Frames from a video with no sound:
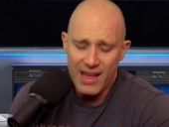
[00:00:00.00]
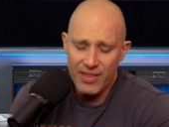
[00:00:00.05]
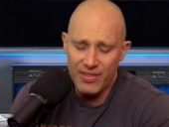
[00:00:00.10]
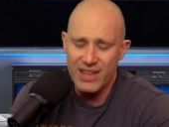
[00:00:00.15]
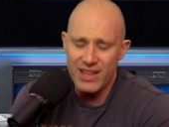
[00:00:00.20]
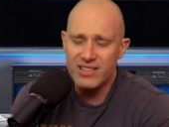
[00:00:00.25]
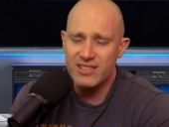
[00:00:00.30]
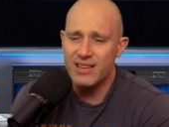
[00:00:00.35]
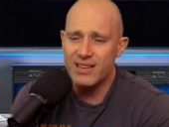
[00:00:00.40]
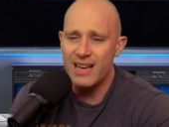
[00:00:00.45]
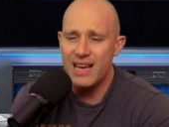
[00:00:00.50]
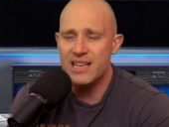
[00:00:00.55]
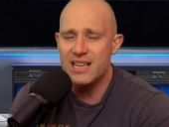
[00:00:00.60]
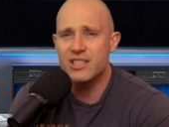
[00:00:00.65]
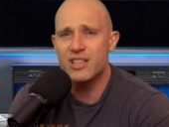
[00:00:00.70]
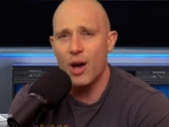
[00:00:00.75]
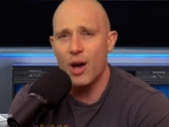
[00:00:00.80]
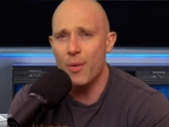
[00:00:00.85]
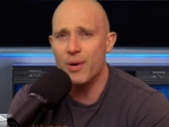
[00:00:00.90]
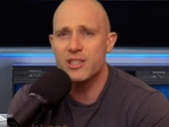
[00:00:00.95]
this
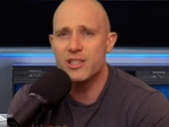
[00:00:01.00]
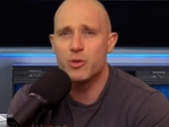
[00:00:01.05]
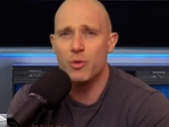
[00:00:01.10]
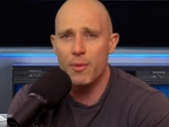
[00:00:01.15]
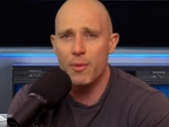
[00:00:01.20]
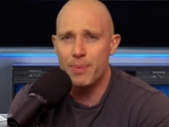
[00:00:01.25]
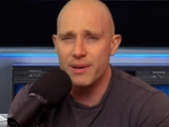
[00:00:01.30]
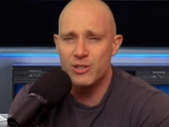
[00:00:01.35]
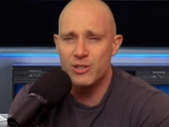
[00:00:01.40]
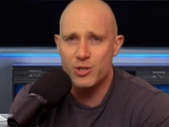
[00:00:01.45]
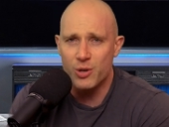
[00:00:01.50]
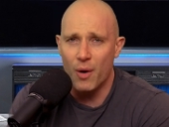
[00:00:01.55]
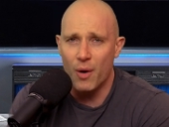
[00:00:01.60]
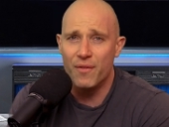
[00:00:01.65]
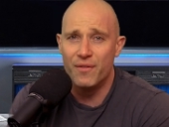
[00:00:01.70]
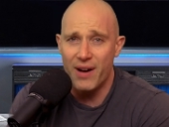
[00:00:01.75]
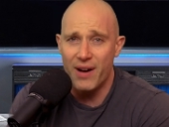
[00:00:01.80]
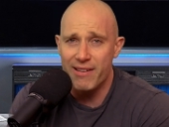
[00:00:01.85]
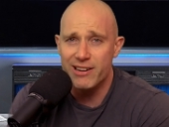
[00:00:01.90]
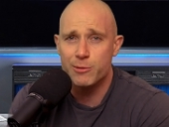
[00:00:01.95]
is going to have been
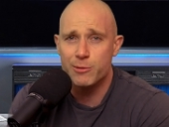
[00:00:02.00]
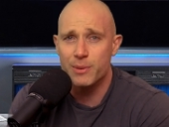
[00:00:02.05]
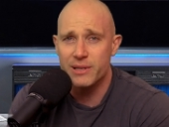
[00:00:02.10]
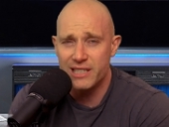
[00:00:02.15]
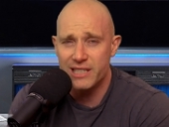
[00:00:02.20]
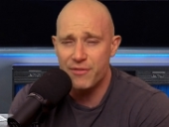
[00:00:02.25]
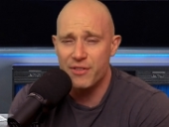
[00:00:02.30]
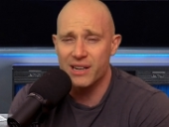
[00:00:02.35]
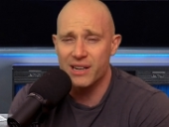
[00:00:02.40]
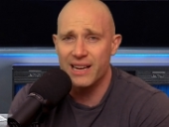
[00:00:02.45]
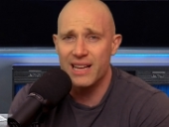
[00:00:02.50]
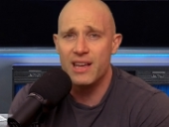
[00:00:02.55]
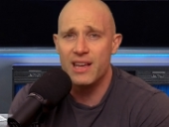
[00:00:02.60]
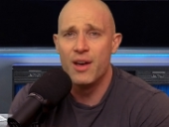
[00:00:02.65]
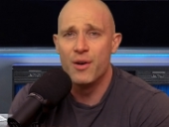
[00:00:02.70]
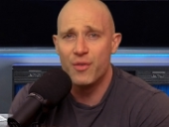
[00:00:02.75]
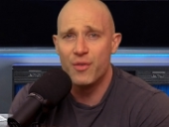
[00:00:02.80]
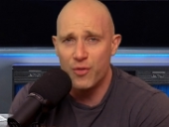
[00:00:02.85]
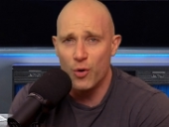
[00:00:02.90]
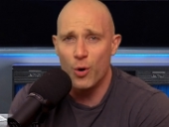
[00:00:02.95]
shot very
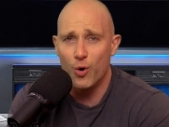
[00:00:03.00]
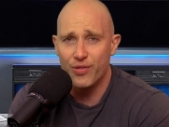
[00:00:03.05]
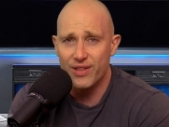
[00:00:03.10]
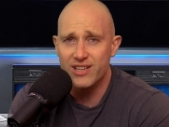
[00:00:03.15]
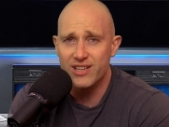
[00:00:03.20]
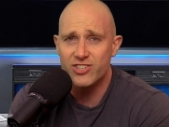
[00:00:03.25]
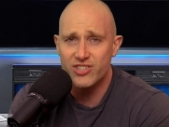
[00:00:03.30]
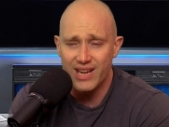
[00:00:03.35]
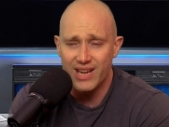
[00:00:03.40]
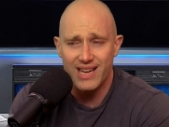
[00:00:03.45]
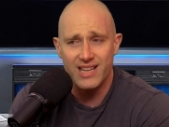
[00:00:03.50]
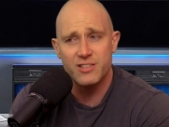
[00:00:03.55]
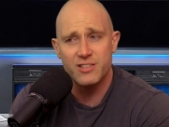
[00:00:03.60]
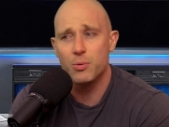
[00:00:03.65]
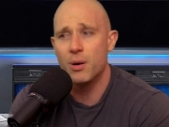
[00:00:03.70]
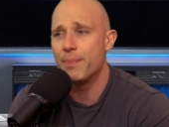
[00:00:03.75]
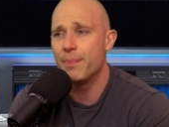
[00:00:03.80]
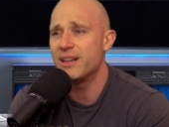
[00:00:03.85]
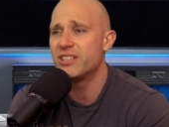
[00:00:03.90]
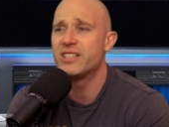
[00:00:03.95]
specifically for this scene
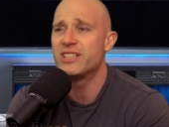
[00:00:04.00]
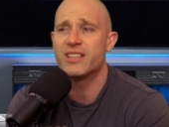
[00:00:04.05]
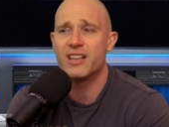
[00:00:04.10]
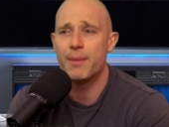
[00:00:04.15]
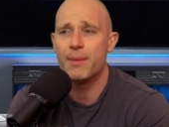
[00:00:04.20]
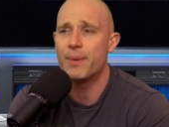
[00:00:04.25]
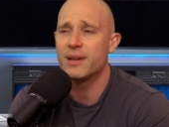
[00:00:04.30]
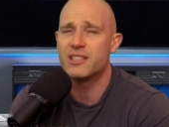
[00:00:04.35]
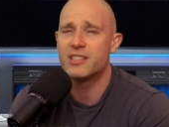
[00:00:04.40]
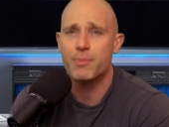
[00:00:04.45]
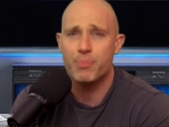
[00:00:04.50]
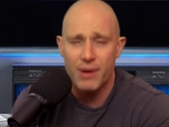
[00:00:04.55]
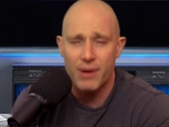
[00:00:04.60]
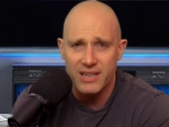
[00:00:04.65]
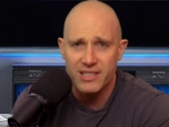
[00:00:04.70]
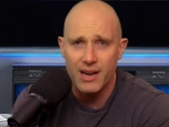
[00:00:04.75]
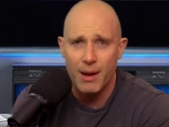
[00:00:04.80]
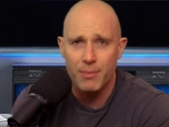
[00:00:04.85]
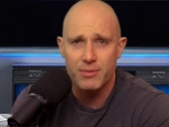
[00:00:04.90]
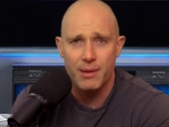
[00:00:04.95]
so i bet she's done a bunch of
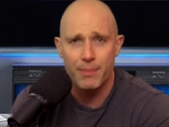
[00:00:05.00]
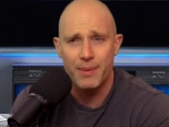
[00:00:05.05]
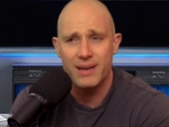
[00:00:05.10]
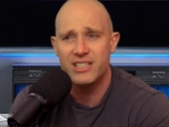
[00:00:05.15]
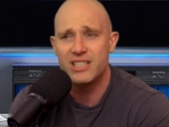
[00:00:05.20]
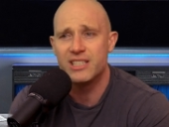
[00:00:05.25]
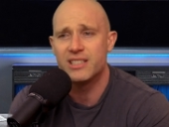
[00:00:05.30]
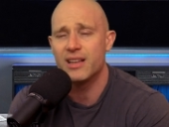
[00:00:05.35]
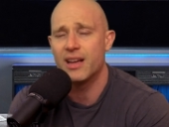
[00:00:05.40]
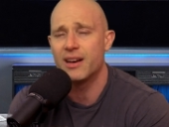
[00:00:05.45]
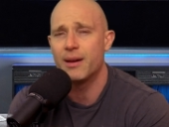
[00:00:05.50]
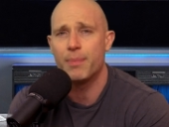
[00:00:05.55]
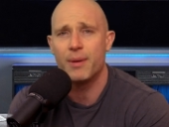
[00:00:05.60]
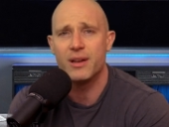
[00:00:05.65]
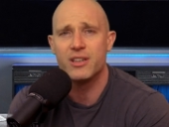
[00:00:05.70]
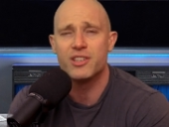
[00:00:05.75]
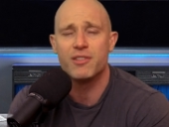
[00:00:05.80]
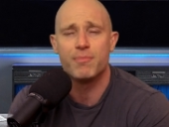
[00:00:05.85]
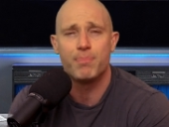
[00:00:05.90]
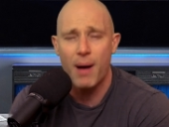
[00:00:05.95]
press ups i bet she's done a
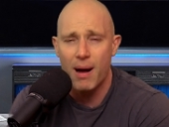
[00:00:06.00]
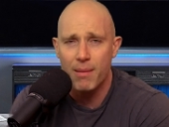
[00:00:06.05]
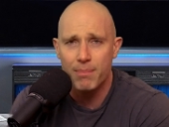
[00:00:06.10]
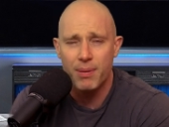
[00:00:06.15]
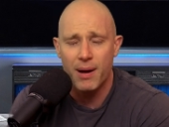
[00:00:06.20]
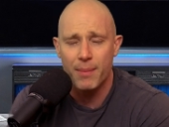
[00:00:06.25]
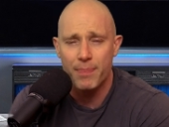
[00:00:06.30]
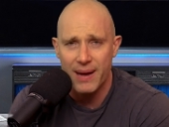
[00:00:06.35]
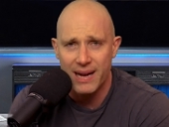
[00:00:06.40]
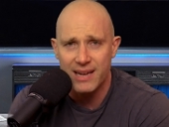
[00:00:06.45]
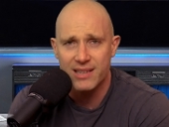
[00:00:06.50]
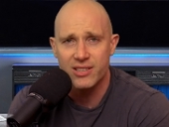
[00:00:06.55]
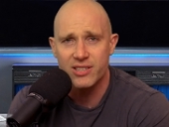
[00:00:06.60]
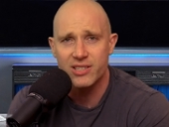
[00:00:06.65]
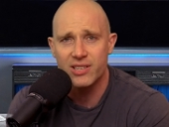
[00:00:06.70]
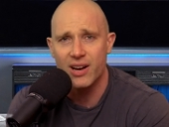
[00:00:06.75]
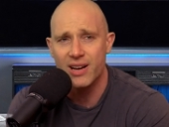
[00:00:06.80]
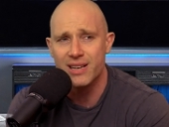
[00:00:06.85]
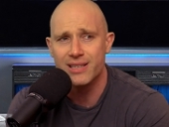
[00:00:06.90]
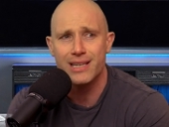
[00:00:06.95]
bunch of pump up
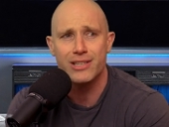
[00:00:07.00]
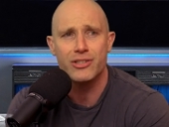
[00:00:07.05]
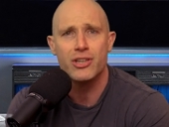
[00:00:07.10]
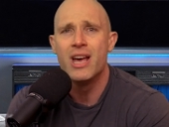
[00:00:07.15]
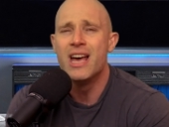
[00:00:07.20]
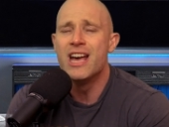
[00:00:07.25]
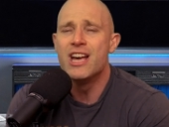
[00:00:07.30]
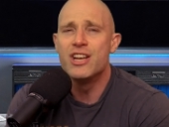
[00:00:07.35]
exercises